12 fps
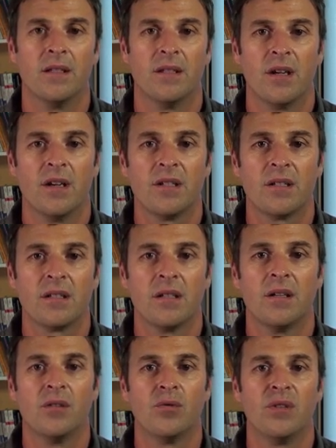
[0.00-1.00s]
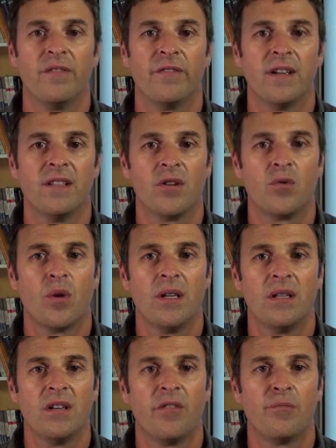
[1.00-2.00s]
Thus, to define the
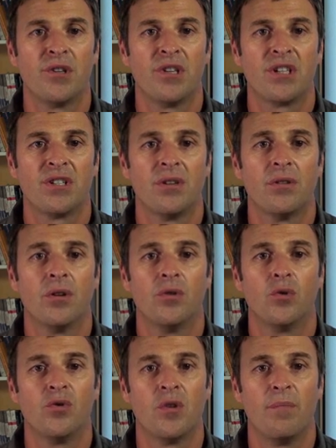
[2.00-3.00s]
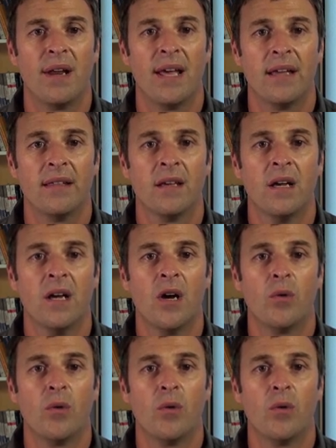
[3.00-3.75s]
quality of projection onto the plane,